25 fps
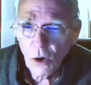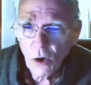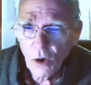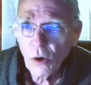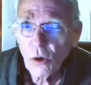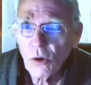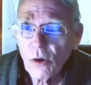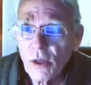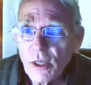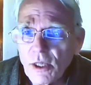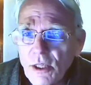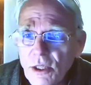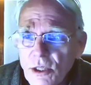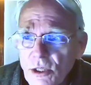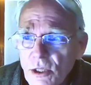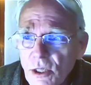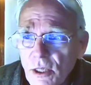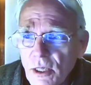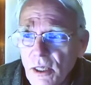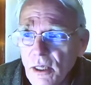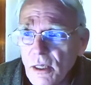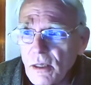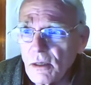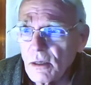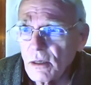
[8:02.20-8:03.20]
a holy
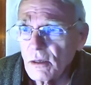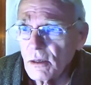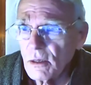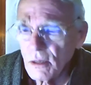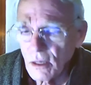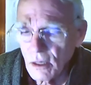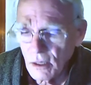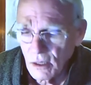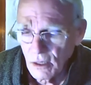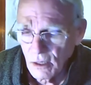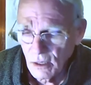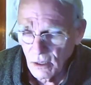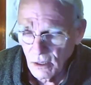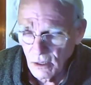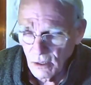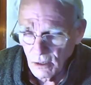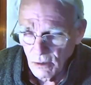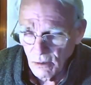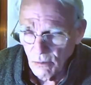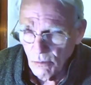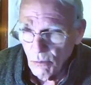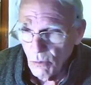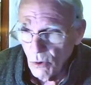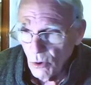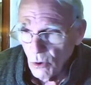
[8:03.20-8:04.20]
saint
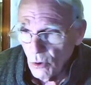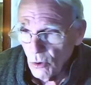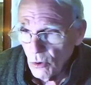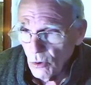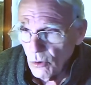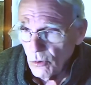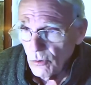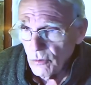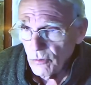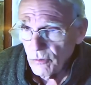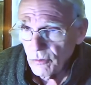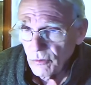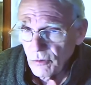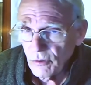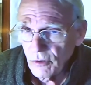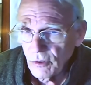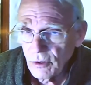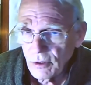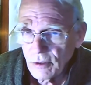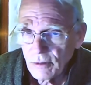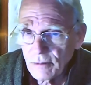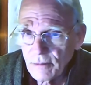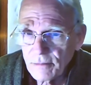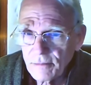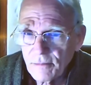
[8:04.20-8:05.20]
moved
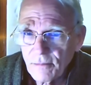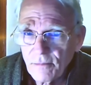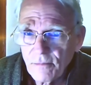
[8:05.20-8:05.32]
